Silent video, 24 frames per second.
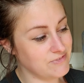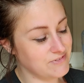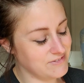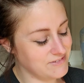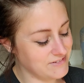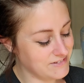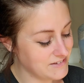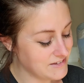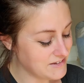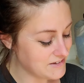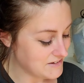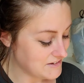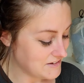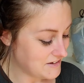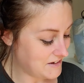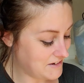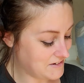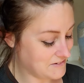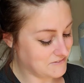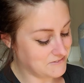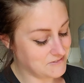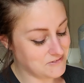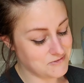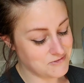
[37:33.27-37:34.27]
I
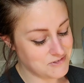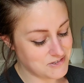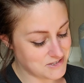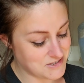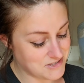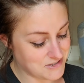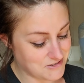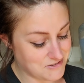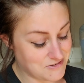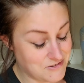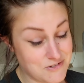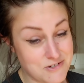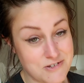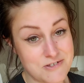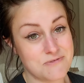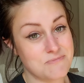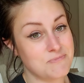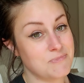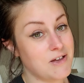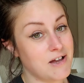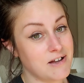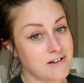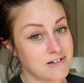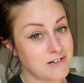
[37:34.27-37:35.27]
don't know what to tell you because I'm
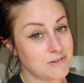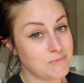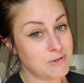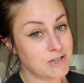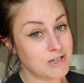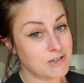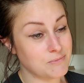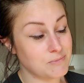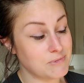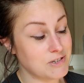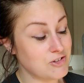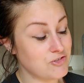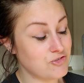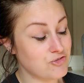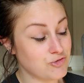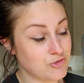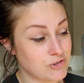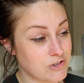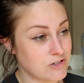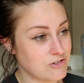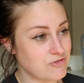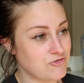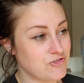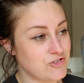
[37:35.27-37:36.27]
not going to make them any
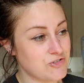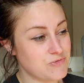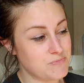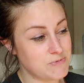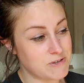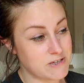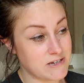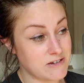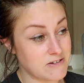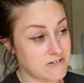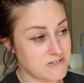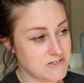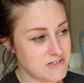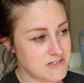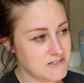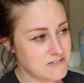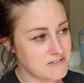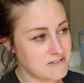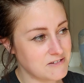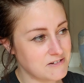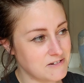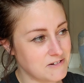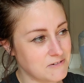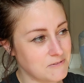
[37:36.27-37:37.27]
shorter just because,
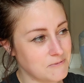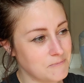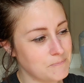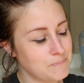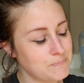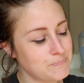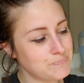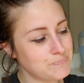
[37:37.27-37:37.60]
you know,